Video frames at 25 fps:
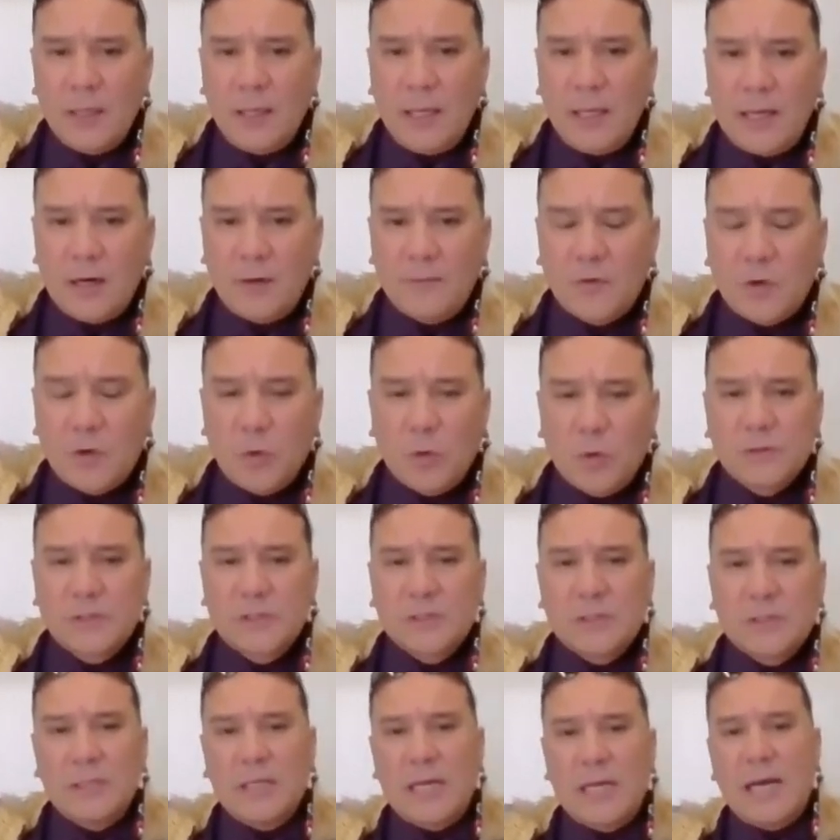And of
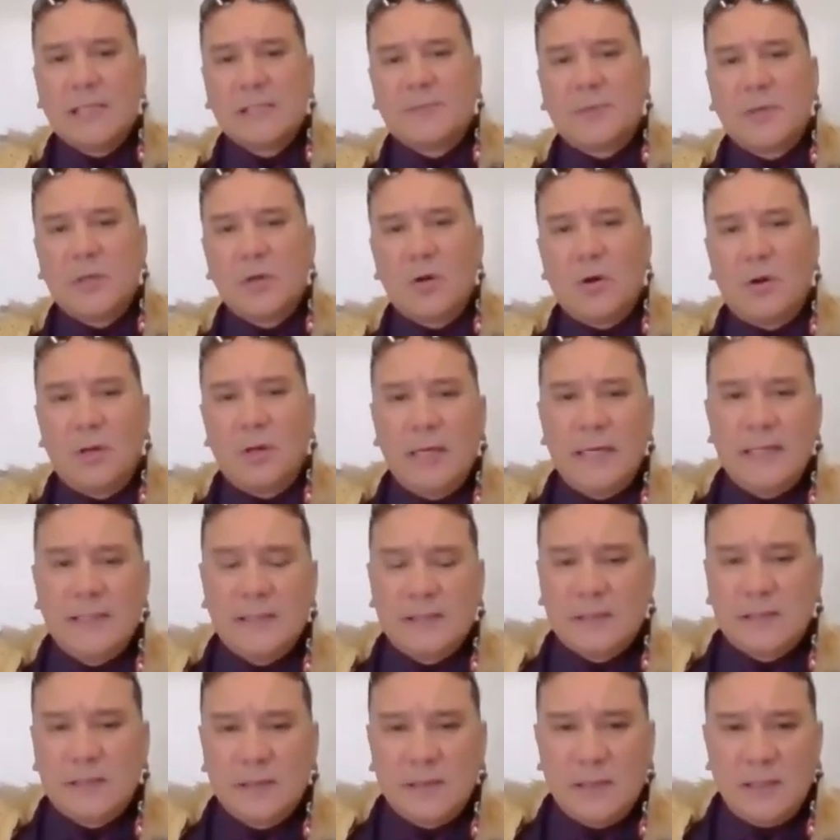course, last but not
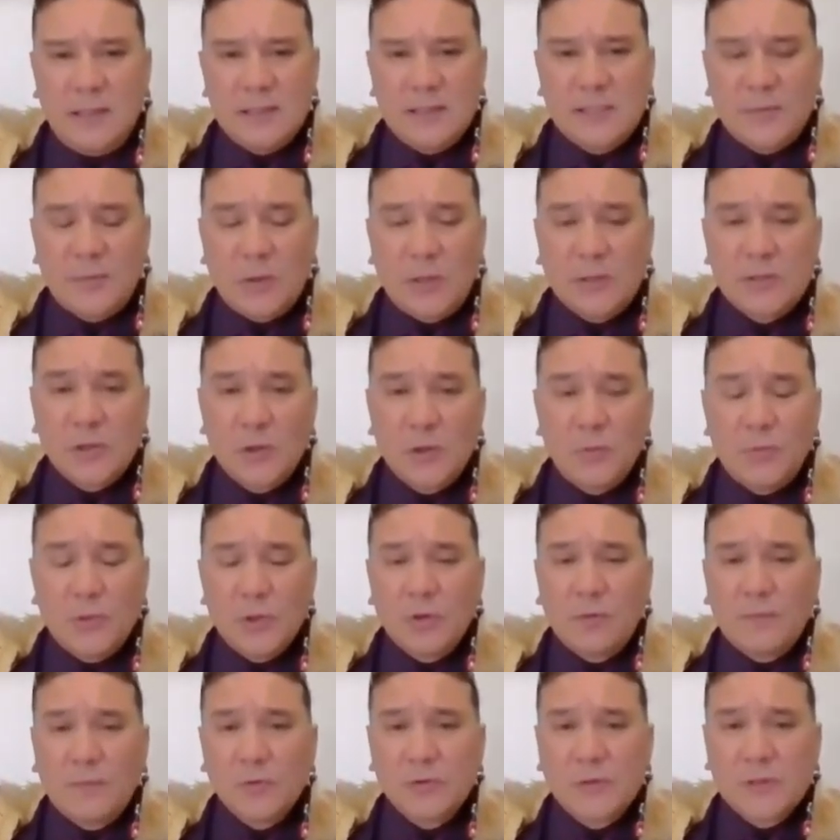least, is to my two
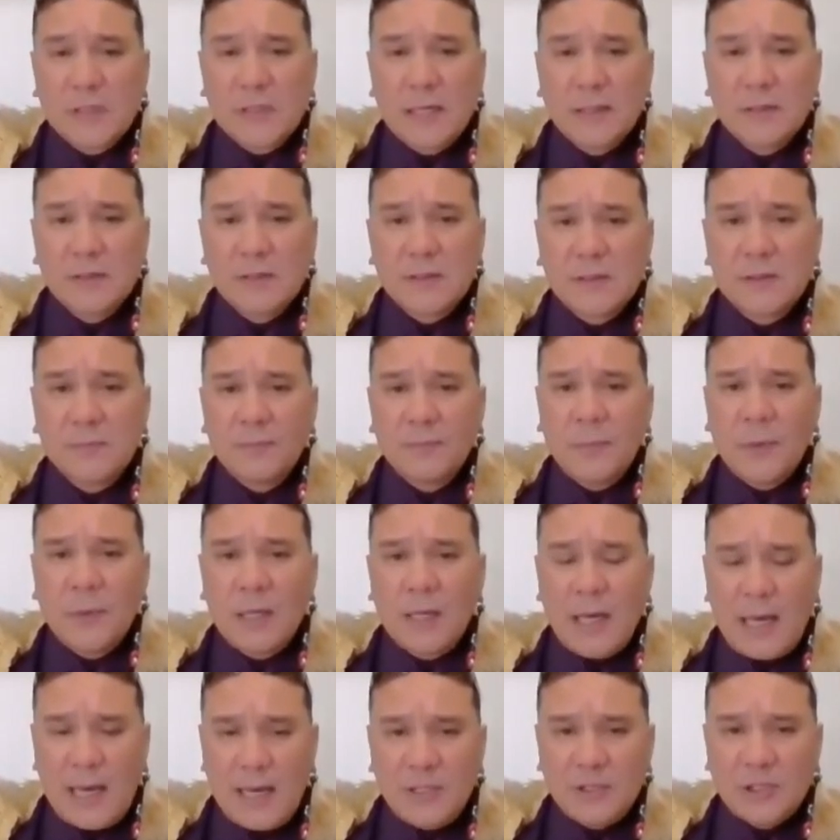beautiful sons,
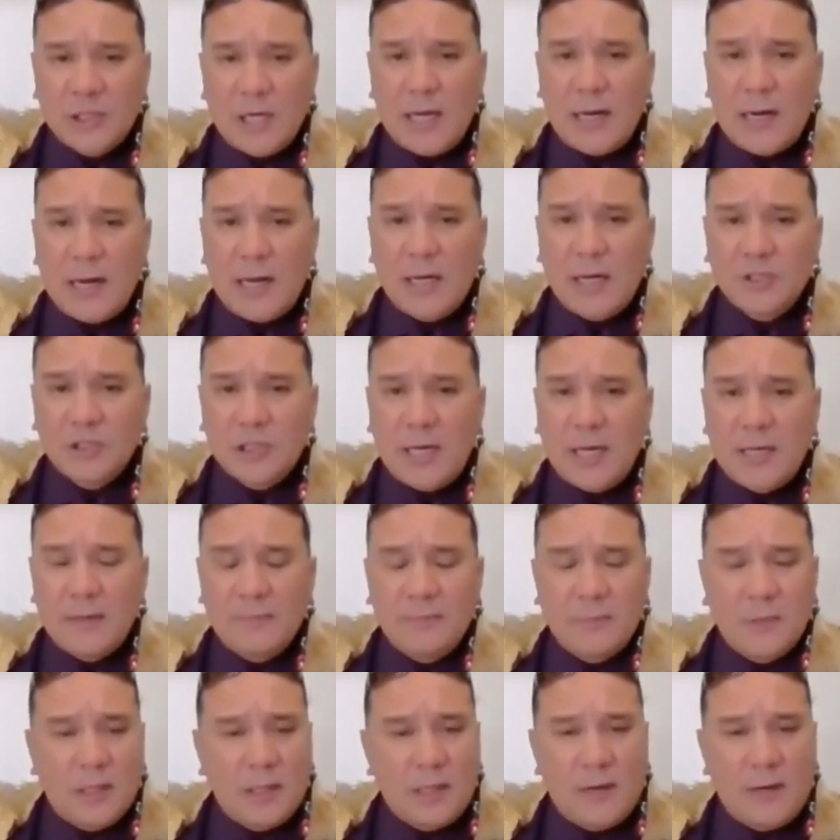AJ and
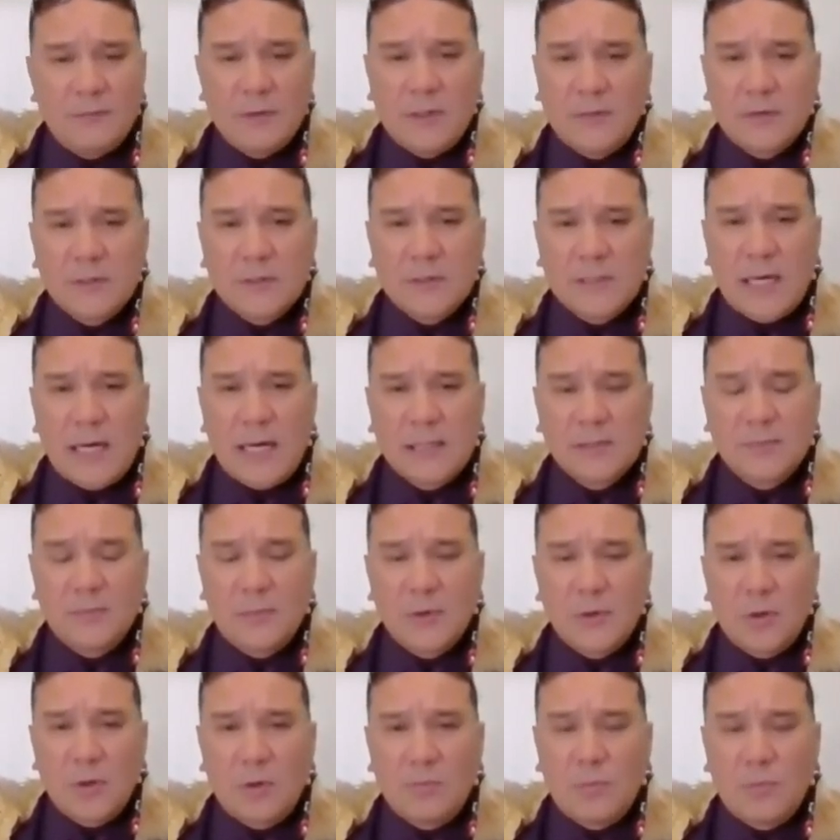RJ, love you to the stars and
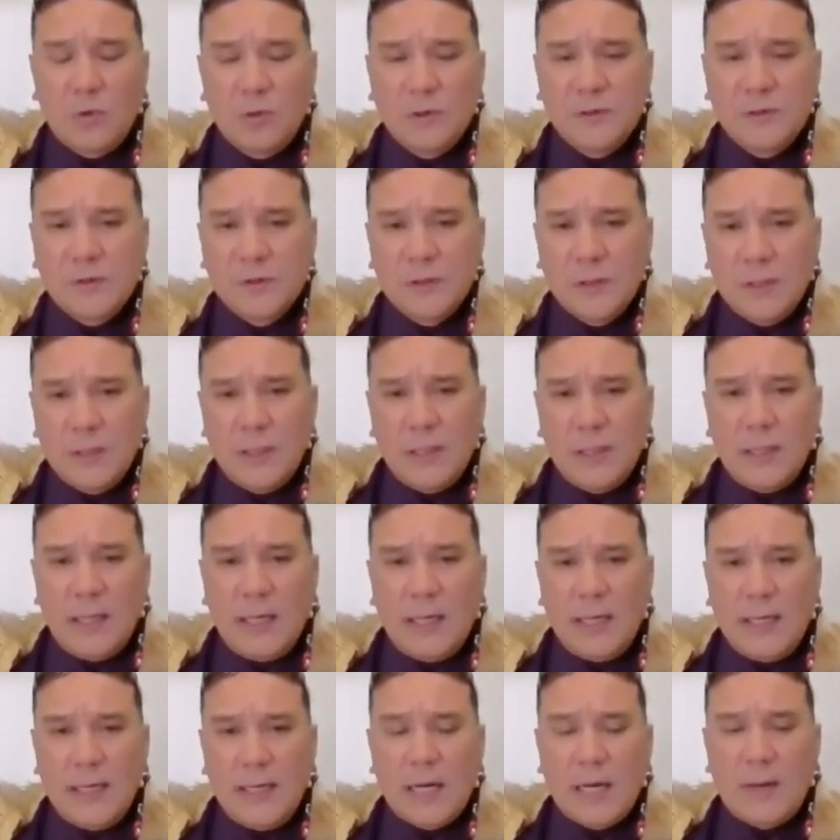beyond, boys.
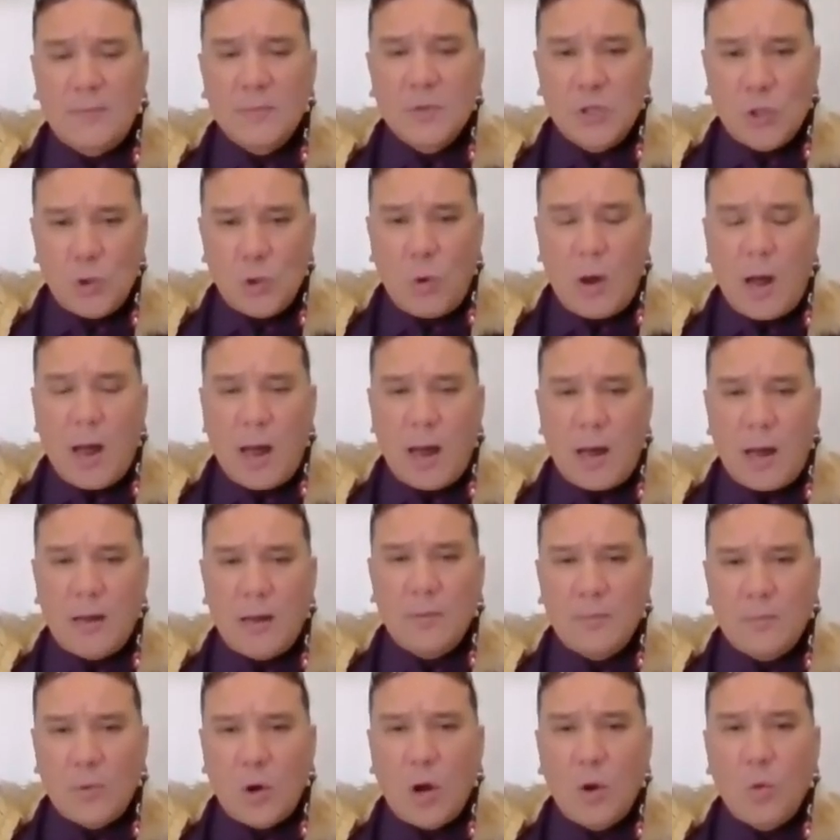And you
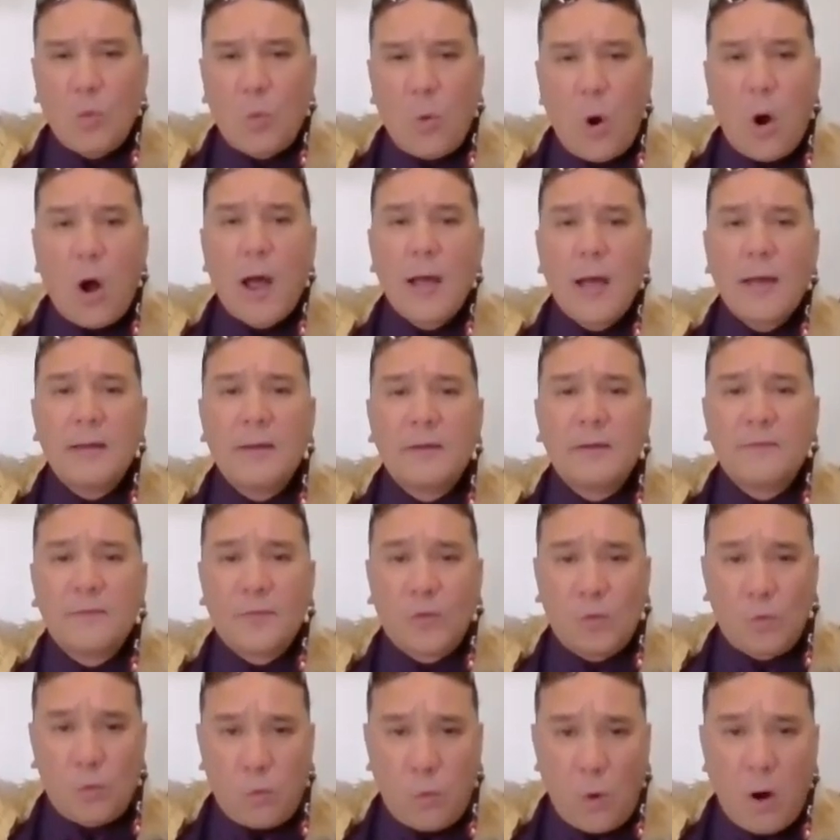are my why
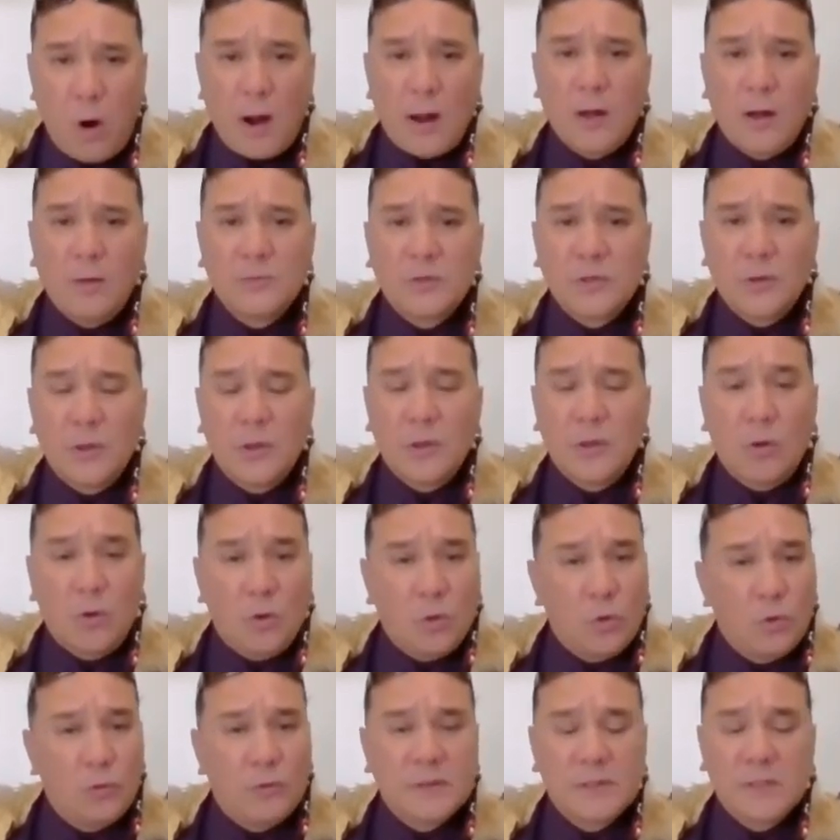for why I'm doing
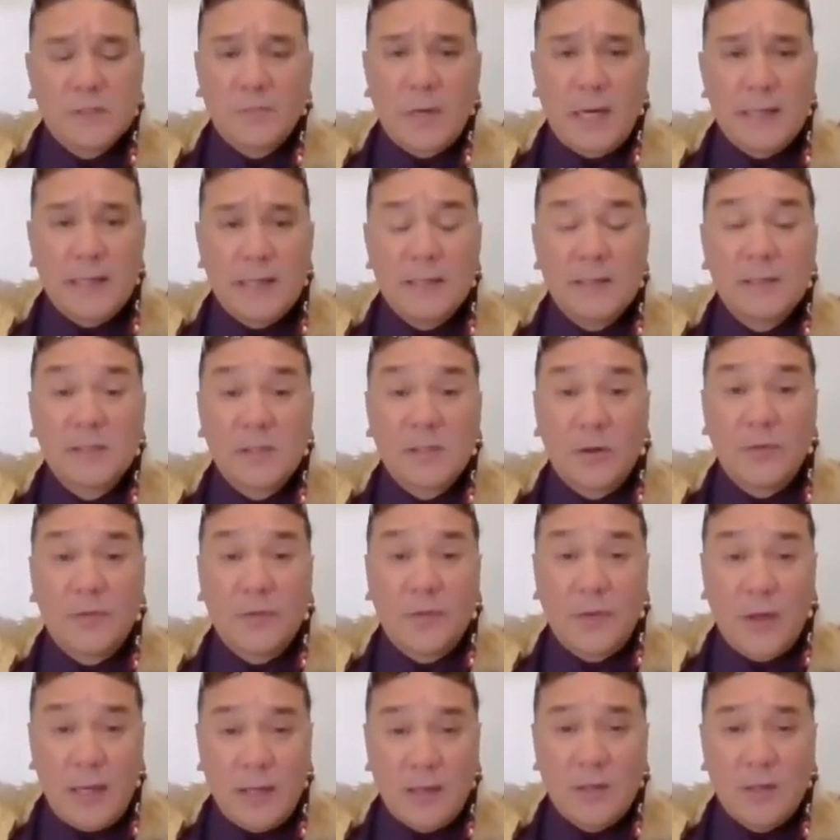all this mahi. So
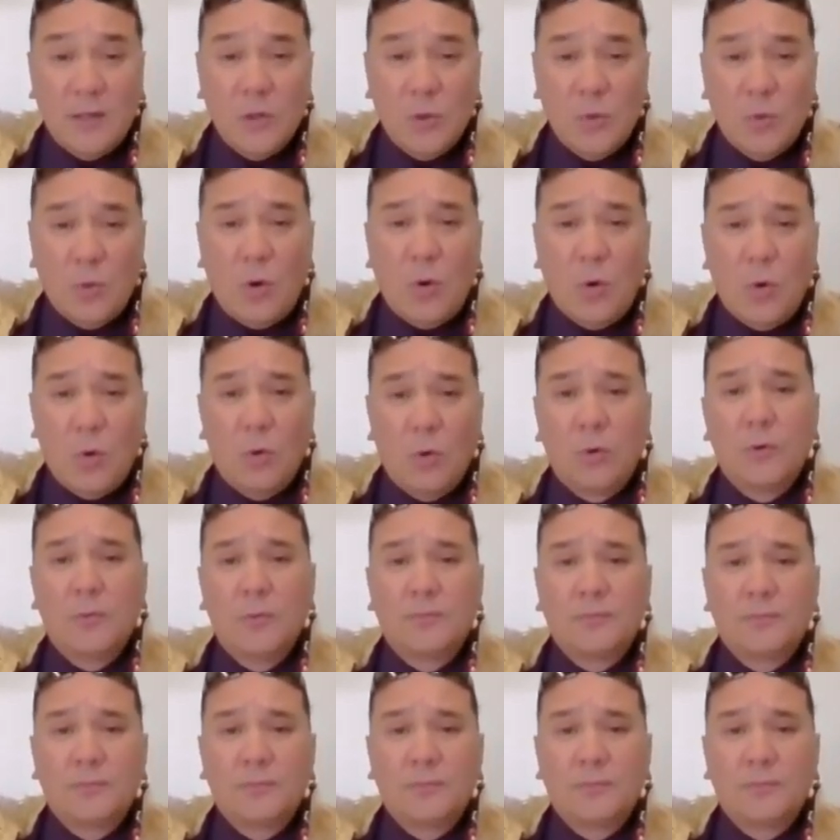thank you all.